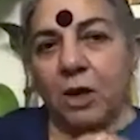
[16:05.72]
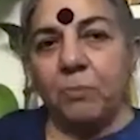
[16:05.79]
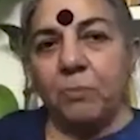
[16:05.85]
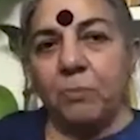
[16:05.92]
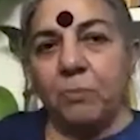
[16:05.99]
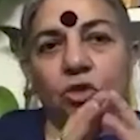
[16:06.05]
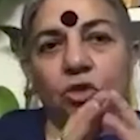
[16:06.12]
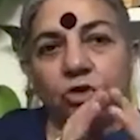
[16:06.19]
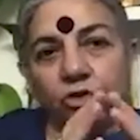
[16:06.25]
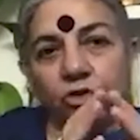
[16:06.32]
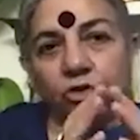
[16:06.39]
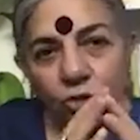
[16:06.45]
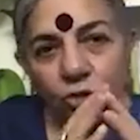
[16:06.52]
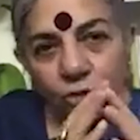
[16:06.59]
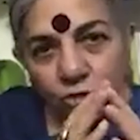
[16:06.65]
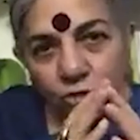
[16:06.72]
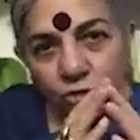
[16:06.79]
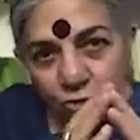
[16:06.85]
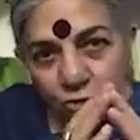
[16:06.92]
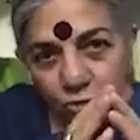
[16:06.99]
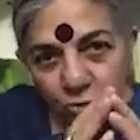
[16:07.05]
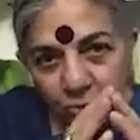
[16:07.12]
So two
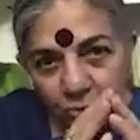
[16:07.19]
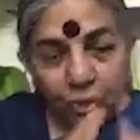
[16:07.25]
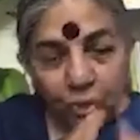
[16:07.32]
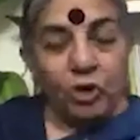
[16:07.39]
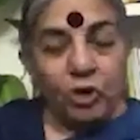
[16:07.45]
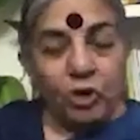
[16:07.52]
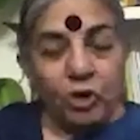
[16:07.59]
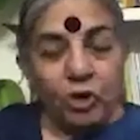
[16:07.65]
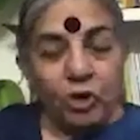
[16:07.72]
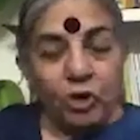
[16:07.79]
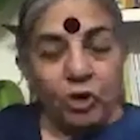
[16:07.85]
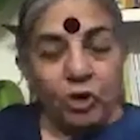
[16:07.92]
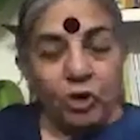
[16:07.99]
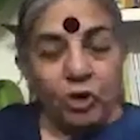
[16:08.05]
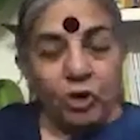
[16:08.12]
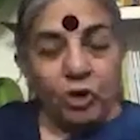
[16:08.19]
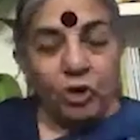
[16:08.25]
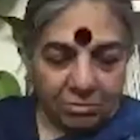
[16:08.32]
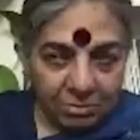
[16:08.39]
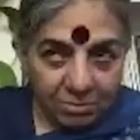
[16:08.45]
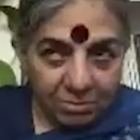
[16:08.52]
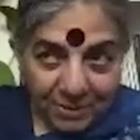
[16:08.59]
good
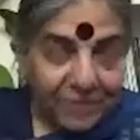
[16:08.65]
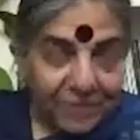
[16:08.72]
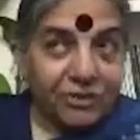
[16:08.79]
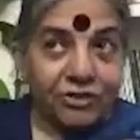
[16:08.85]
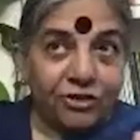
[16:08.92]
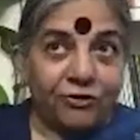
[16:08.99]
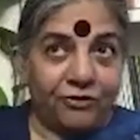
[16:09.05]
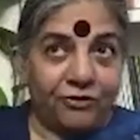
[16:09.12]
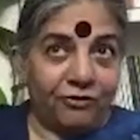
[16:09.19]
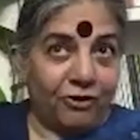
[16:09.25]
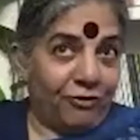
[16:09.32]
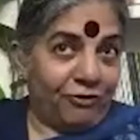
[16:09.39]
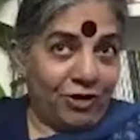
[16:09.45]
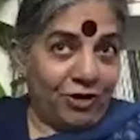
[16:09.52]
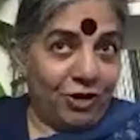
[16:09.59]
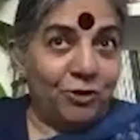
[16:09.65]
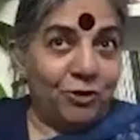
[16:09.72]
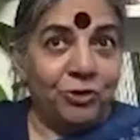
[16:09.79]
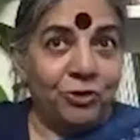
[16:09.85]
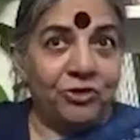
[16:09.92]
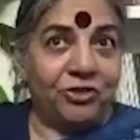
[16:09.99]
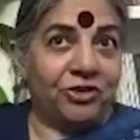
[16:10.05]
pieces of
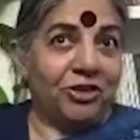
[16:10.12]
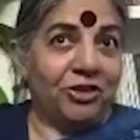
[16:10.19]
news,